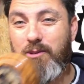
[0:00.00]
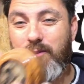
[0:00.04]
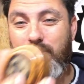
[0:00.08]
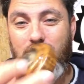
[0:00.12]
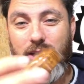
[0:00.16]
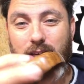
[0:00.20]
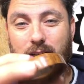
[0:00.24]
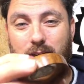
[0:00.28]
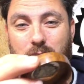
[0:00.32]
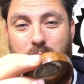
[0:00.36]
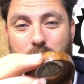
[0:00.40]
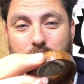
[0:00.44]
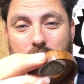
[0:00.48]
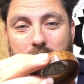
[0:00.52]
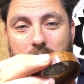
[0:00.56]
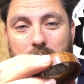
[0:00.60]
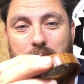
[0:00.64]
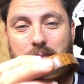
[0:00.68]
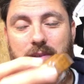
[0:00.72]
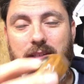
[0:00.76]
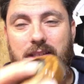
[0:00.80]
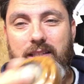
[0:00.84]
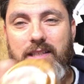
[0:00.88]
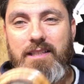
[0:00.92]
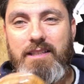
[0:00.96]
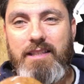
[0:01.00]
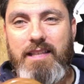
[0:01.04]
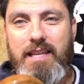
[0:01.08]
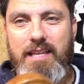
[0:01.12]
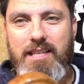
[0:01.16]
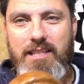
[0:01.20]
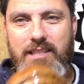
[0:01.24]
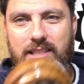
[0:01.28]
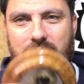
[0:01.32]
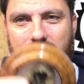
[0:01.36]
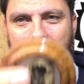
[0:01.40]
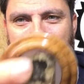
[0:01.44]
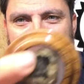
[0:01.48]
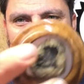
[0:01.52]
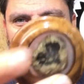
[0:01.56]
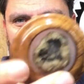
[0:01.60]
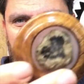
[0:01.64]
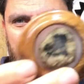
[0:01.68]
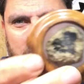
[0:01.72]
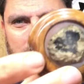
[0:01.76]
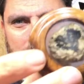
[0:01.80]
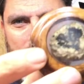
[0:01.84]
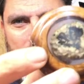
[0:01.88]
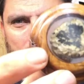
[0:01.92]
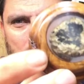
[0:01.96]
So there's
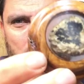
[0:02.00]
the